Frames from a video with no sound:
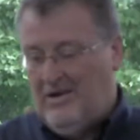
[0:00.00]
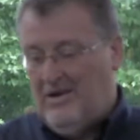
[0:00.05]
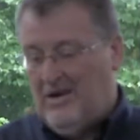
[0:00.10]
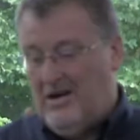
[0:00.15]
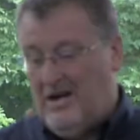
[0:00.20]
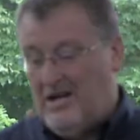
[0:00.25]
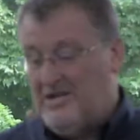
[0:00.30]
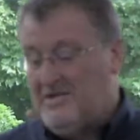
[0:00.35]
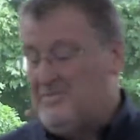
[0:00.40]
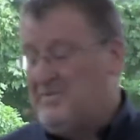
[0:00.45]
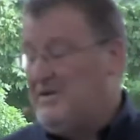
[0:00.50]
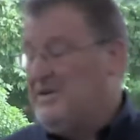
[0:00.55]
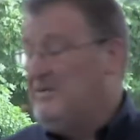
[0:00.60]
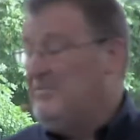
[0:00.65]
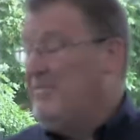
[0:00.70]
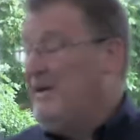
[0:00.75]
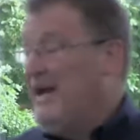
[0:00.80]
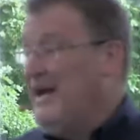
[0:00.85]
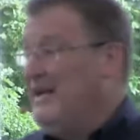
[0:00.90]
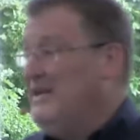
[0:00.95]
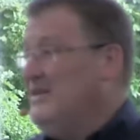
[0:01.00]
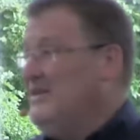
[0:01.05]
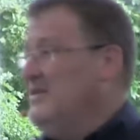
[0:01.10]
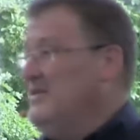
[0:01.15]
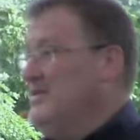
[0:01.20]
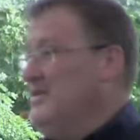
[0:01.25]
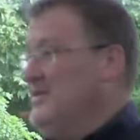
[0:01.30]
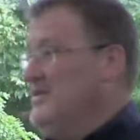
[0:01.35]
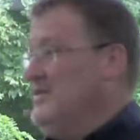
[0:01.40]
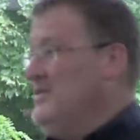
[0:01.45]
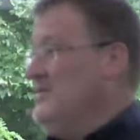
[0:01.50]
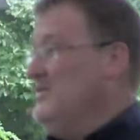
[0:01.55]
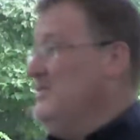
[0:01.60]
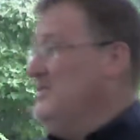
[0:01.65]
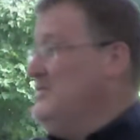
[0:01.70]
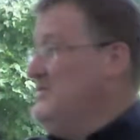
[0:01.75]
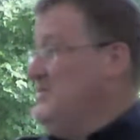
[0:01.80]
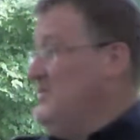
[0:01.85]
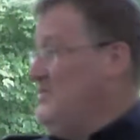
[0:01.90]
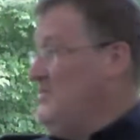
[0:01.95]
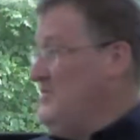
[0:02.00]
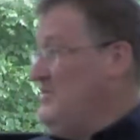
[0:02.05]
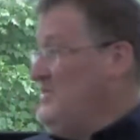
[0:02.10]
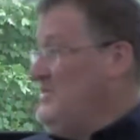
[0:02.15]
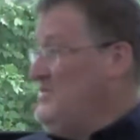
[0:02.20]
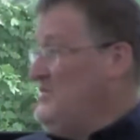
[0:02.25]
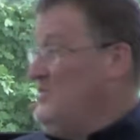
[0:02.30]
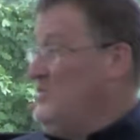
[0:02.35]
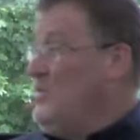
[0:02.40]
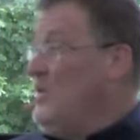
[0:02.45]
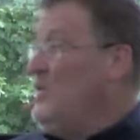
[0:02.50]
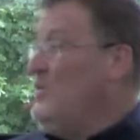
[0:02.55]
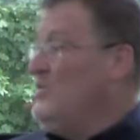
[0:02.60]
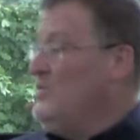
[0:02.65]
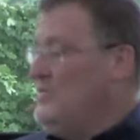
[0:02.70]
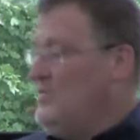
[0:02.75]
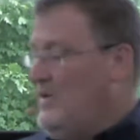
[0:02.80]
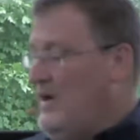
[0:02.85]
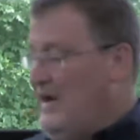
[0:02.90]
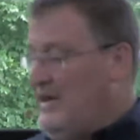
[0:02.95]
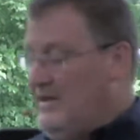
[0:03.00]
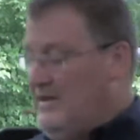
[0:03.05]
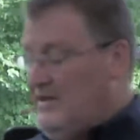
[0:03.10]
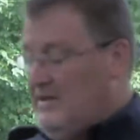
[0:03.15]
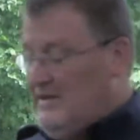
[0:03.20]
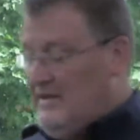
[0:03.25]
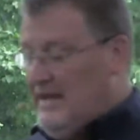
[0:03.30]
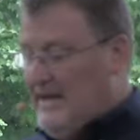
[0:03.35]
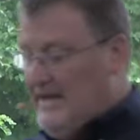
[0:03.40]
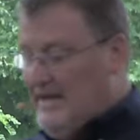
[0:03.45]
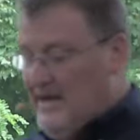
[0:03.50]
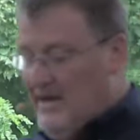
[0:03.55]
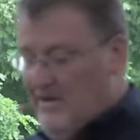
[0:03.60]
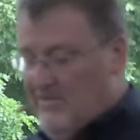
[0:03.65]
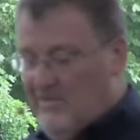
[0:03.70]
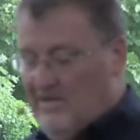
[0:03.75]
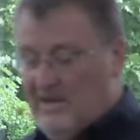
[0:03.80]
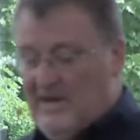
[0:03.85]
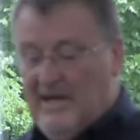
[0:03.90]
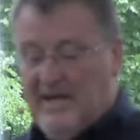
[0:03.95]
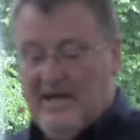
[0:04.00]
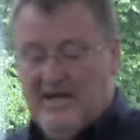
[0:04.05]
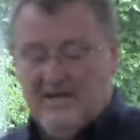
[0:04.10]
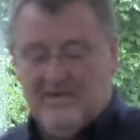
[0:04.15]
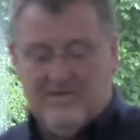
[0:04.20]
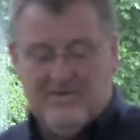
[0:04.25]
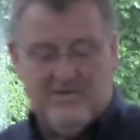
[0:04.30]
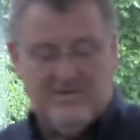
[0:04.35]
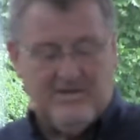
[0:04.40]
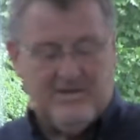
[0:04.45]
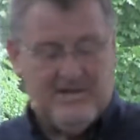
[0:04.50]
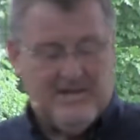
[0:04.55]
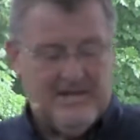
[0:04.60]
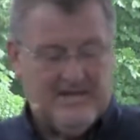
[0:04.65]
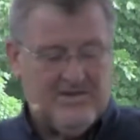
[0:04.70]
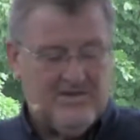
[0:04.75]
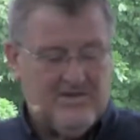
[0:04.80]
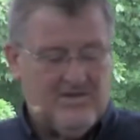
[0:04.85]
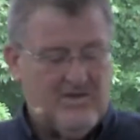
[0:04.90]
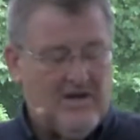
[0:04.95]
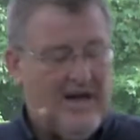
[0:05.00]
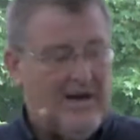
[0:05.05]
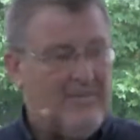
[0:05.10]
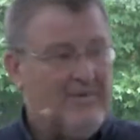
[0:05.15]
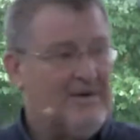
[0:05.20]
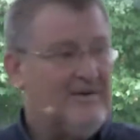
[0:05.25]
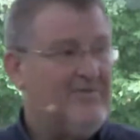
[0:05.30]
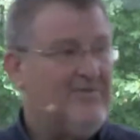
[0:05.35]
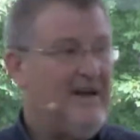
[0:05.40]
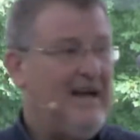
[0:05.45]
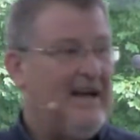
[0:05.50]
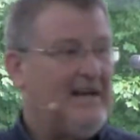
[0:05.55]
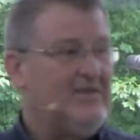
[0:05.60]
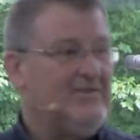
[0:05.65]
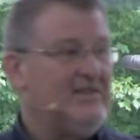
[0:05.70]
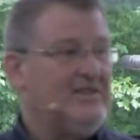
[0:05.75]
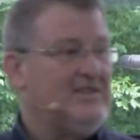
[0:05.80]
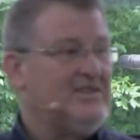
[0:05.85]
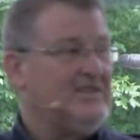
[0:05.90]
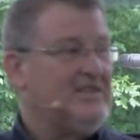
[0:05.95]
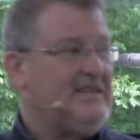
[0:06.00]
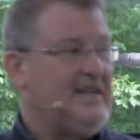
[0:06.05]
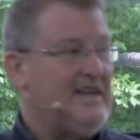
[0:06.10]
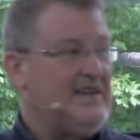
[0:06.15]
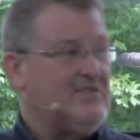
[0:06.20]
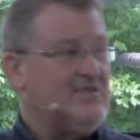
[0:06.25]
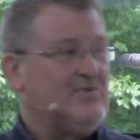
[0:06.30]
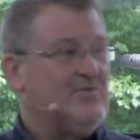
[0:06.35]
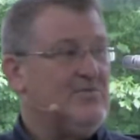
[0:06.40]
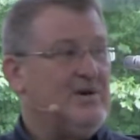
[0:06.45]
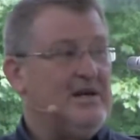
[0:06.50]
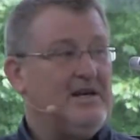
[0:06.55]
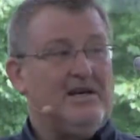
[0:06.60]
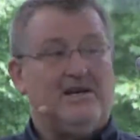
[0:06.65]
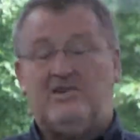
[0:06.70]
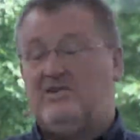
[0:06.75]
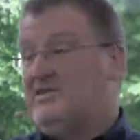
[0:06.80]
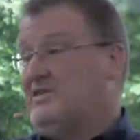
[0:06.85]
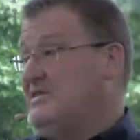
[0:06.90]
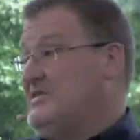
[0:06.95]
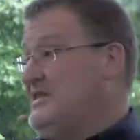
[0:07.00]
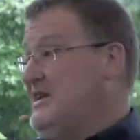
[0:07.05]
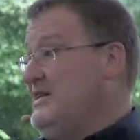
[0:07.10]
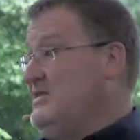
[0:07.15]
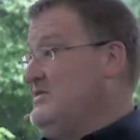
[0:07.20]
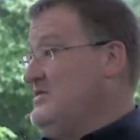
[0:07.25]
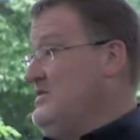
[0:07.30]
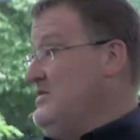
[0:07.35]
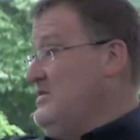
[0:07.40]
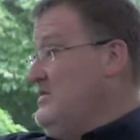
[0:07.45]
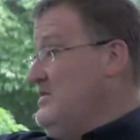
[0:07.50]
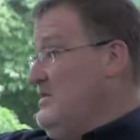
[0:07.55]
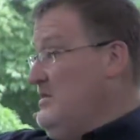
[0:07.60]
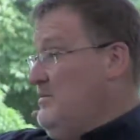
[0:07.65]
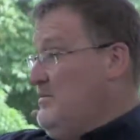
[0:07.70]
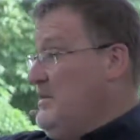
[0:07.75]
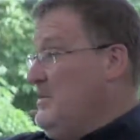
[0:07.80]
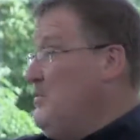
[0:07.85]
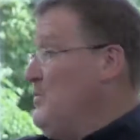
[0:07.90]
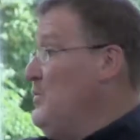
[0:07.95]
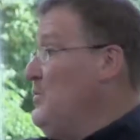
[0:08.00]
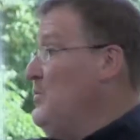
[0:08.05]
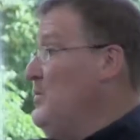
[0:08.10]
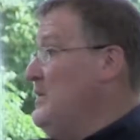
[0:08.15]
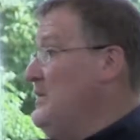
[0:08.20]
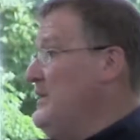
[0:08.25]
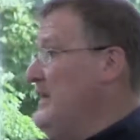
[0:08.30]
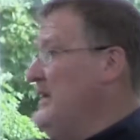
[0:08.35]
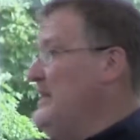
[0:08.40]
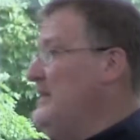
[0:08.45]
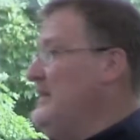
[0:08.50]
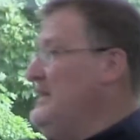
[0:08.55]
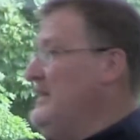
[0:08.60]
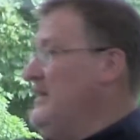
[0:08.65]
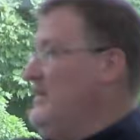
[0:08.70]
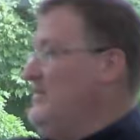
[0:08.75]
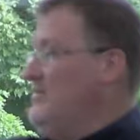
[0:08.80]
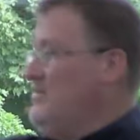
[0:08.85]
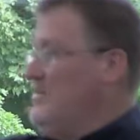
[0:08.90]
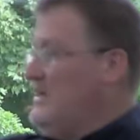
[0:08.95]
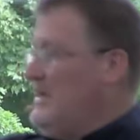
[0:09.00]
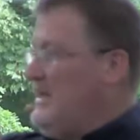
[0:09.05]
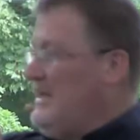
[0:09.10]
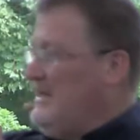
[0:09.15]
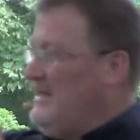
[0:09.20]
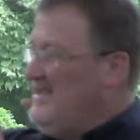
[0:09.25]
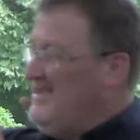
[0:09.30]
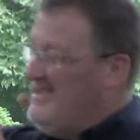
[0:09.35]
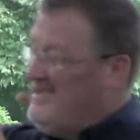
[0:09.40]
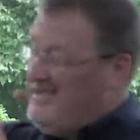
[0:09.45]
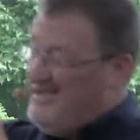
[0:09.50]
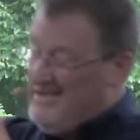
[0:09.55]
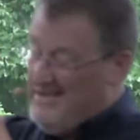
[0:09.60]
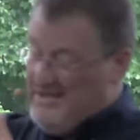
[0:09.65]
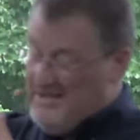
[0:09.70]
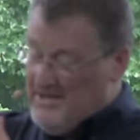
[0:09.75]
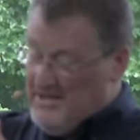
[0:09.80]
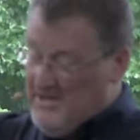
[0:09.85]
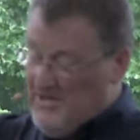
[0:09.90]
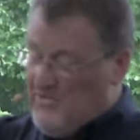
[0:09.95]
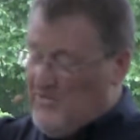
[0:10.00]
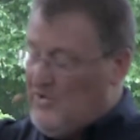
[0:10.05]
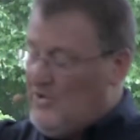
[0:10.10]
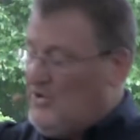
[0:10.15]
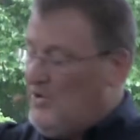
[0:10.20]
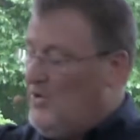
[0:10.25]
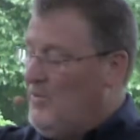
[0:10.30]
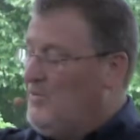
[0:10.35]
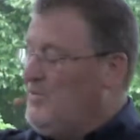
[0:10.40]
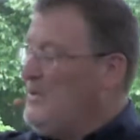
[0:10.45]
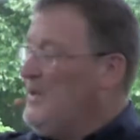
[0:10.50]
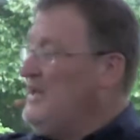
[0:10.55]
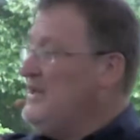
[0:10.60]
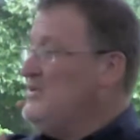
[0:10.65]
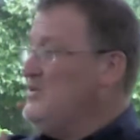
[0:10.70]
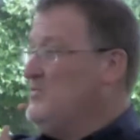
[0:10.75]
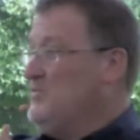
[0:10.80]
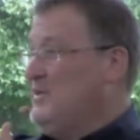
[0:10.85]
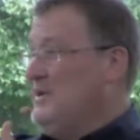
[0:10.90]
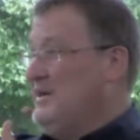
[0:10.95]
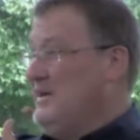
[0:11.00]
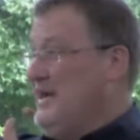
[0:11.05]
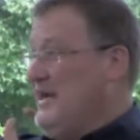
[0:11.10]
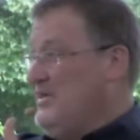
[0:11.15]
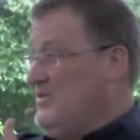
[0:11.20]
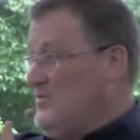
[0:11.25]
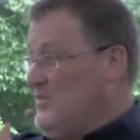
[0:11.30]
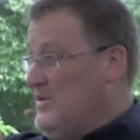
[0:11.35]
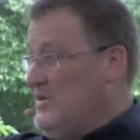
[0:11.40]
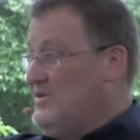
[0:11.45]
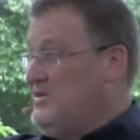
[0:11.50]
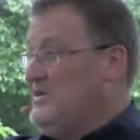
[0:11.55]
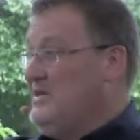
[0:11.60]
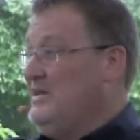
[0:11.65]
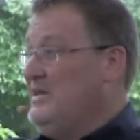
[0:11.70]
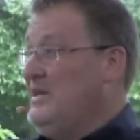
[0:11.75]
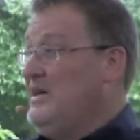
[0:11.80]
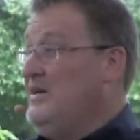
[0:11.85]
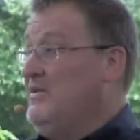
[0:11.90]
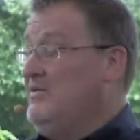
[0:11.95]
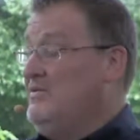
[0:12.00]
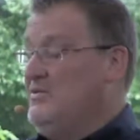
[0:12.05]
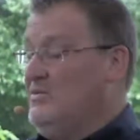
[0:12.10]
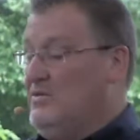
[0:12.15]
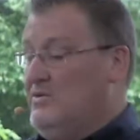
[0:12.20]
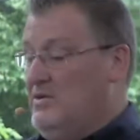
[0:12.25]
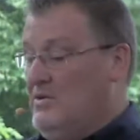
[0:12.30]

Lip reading: Her husband abandoned her, and so she's alone trying to take care of her kid. And so she gets a job in a factory, and she takes some money, and she sends it to the people who are taking care of her kid. It's a difficult place, but that's where she lives.